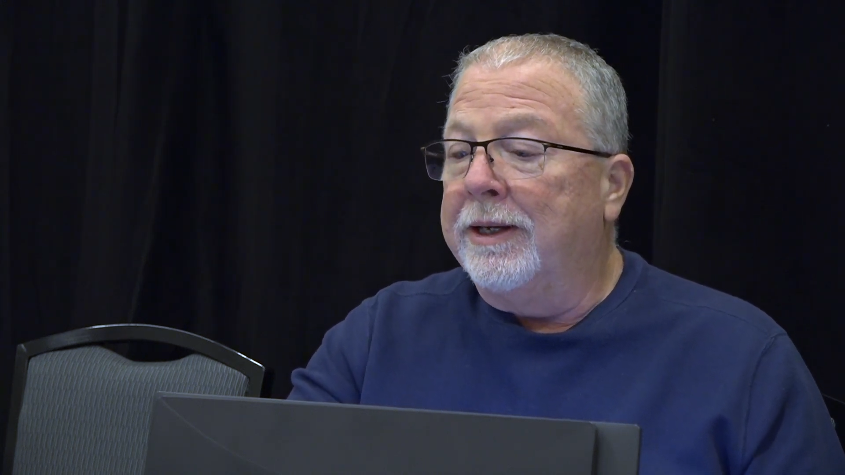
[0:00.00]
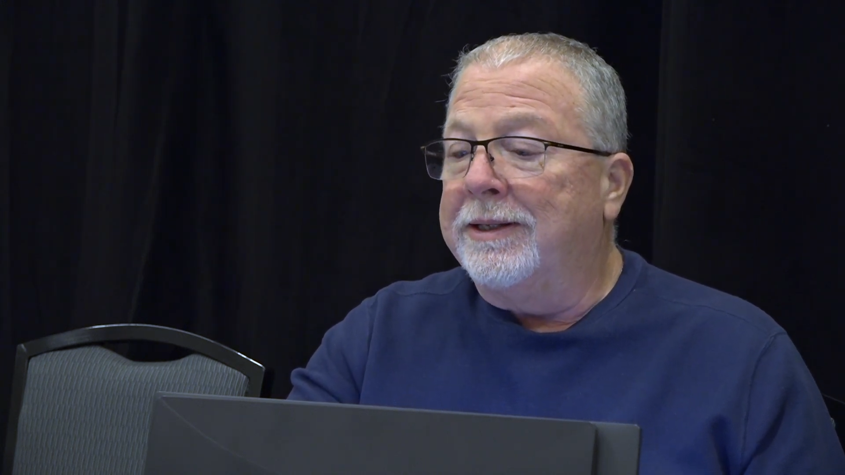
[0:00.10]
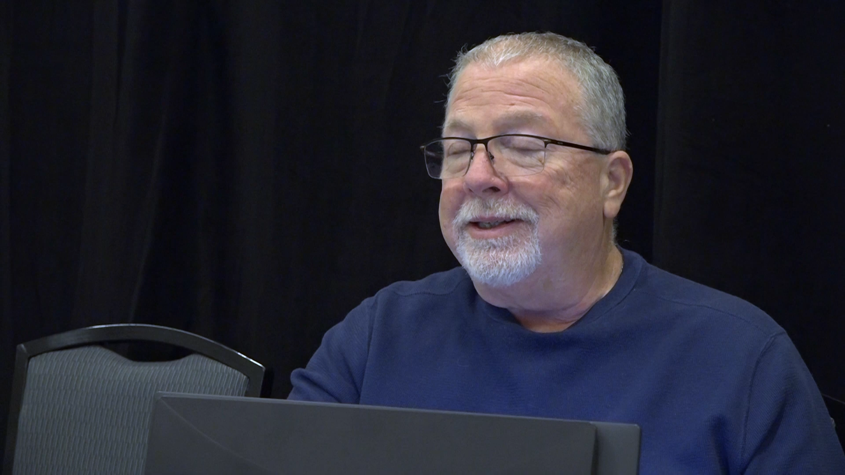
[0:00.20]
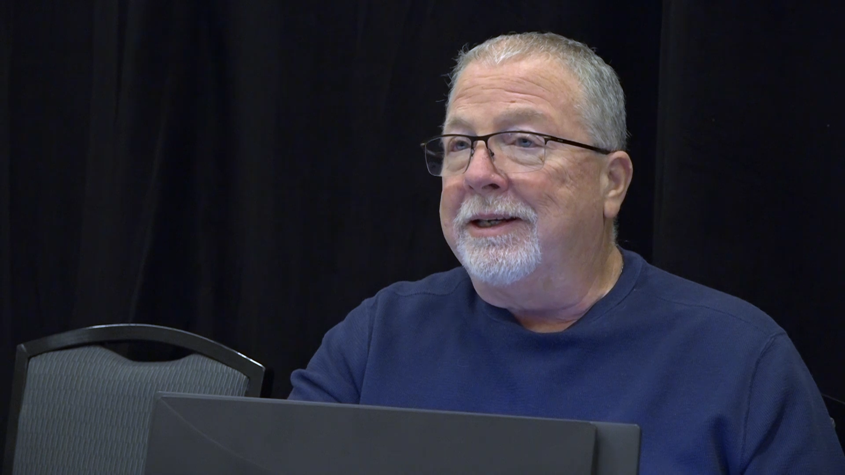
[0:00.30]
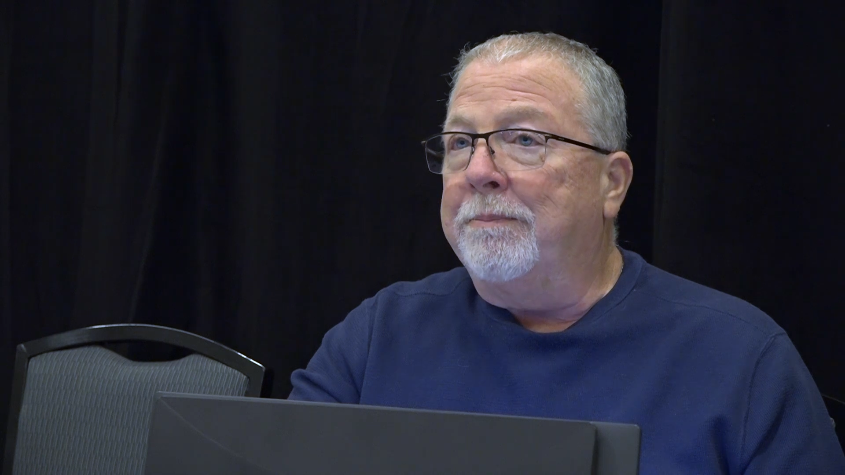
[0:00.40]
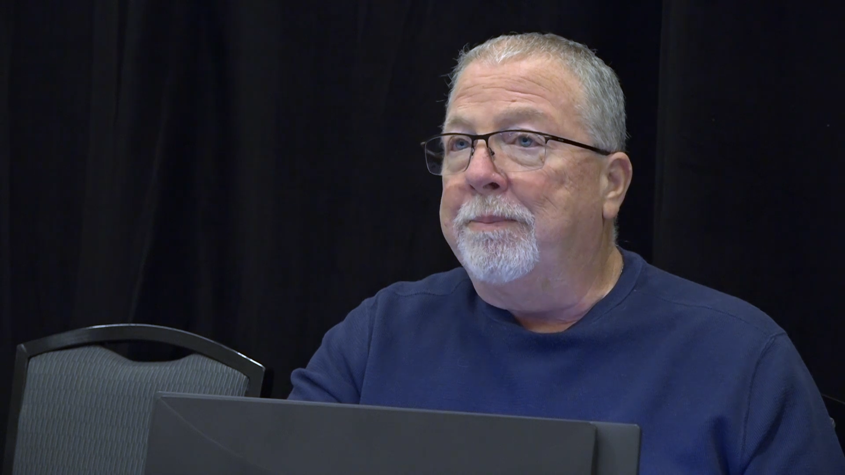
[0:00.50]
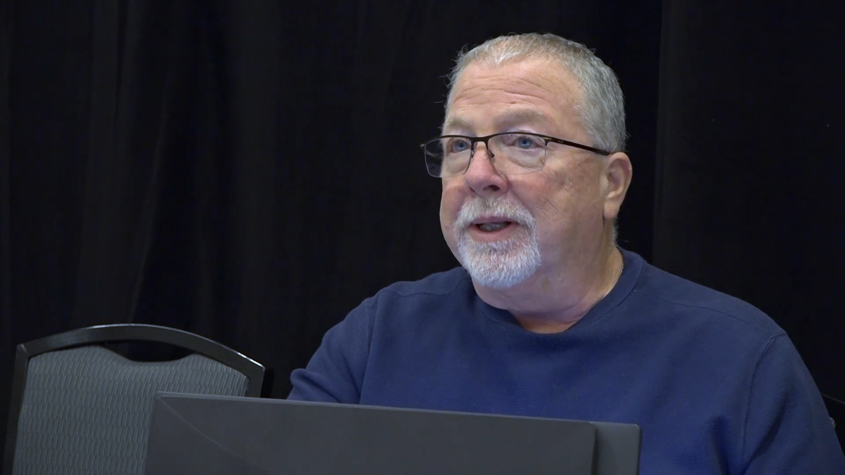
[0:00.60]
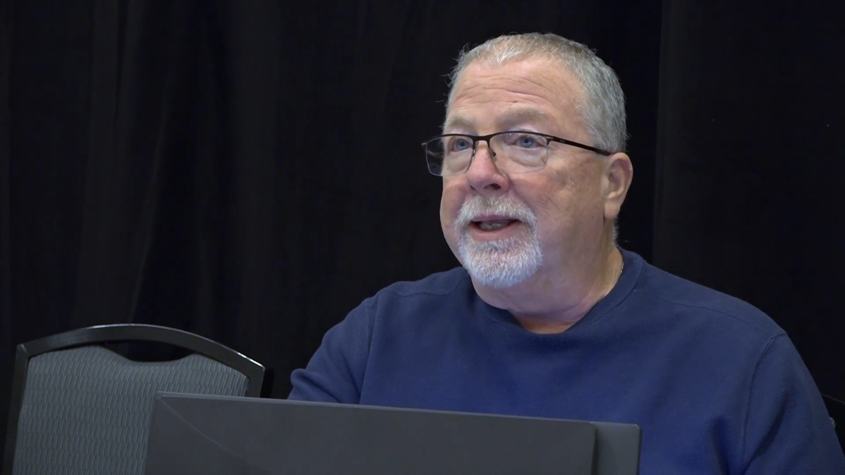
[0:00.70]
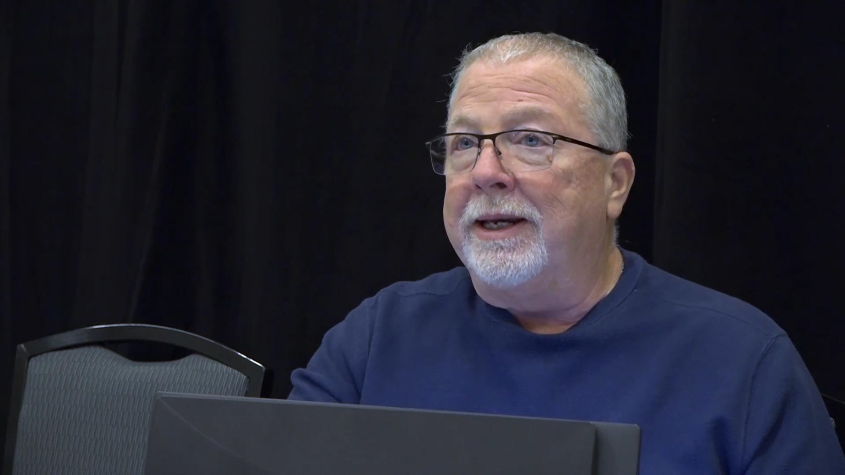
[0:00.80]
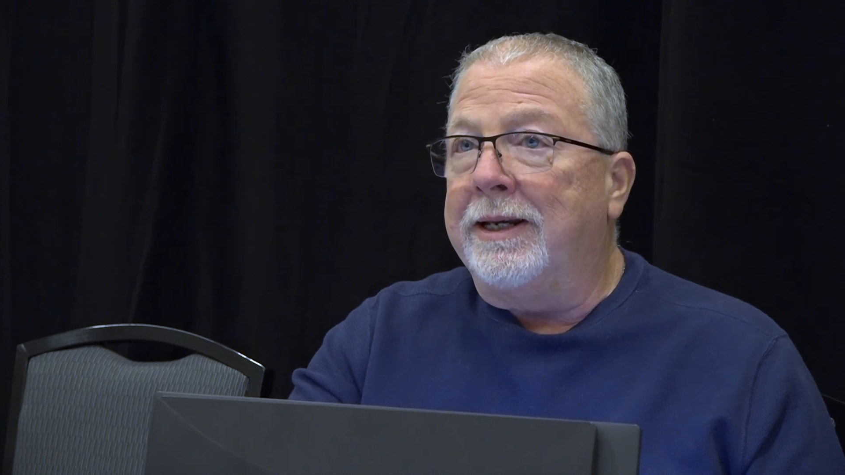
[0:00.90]
it's the
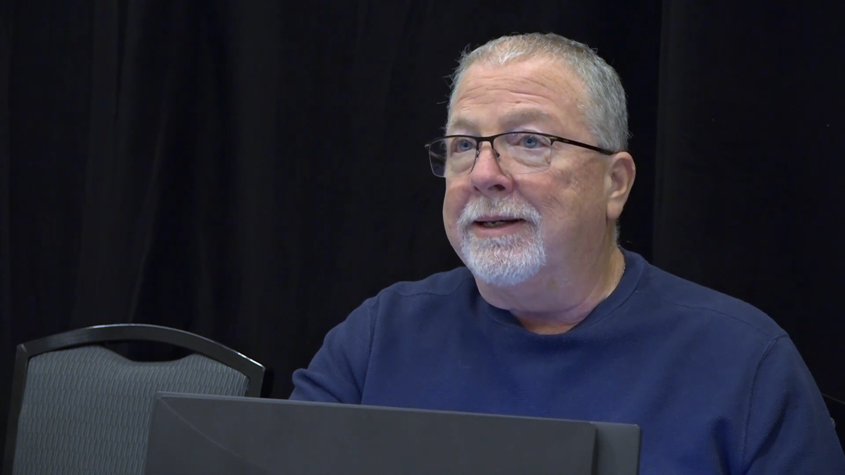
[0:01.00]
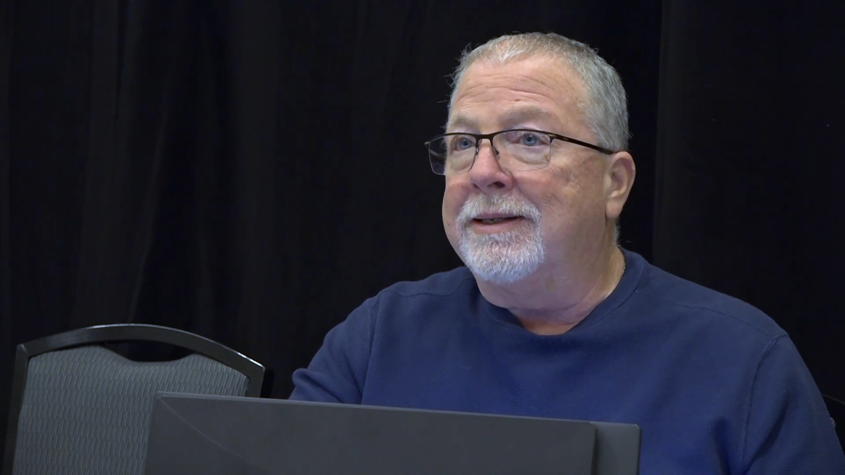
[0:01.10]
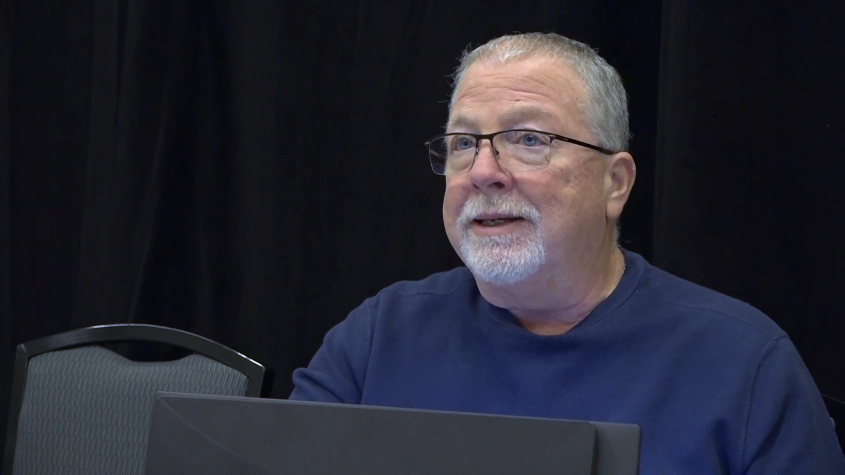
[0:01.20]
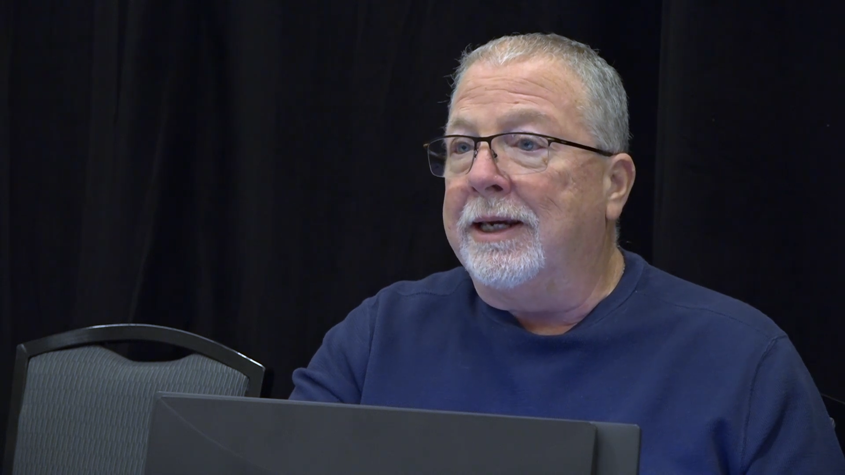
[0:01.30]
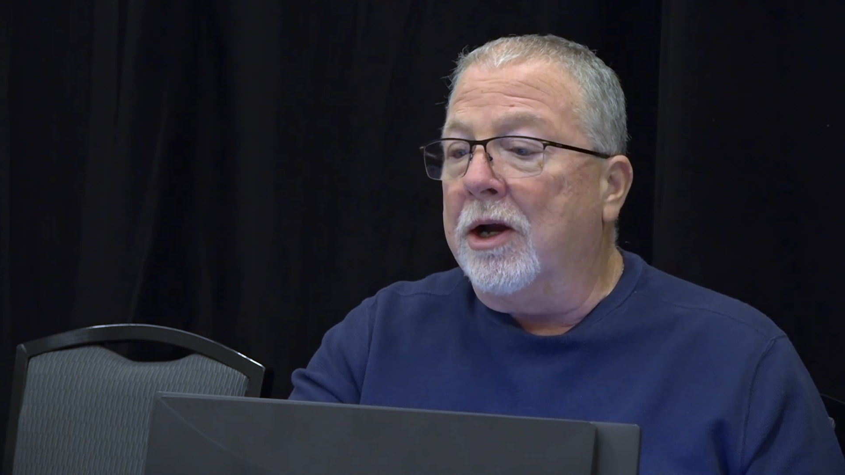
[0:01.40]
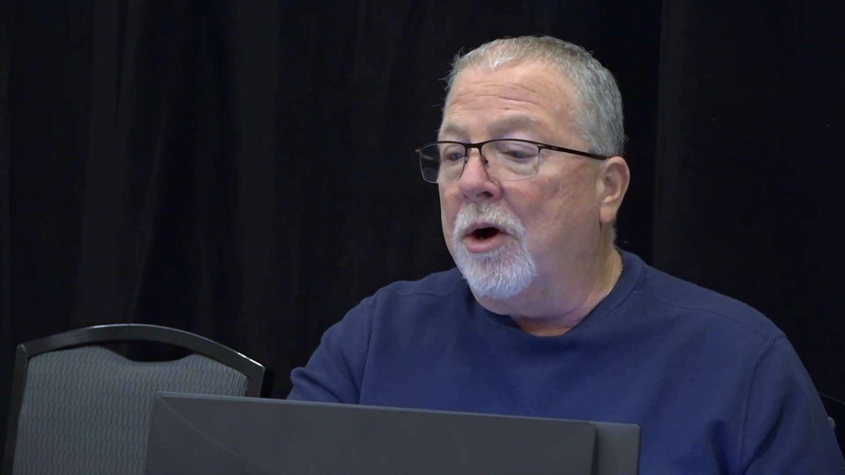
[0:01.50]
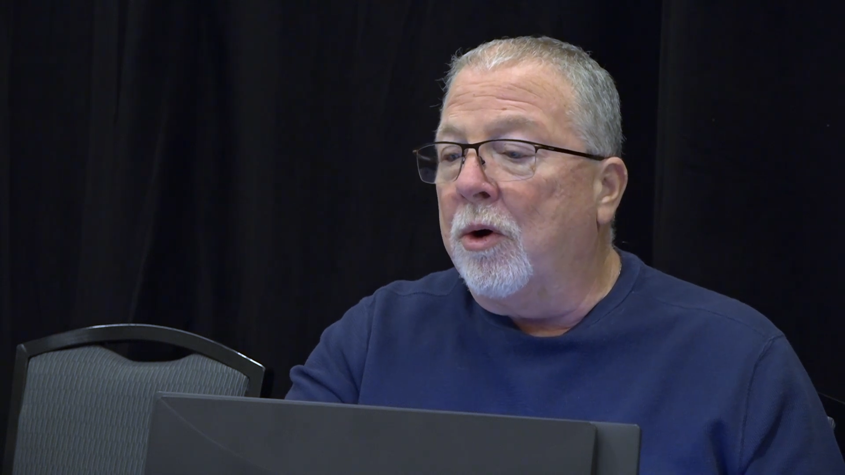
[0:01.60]
ability to see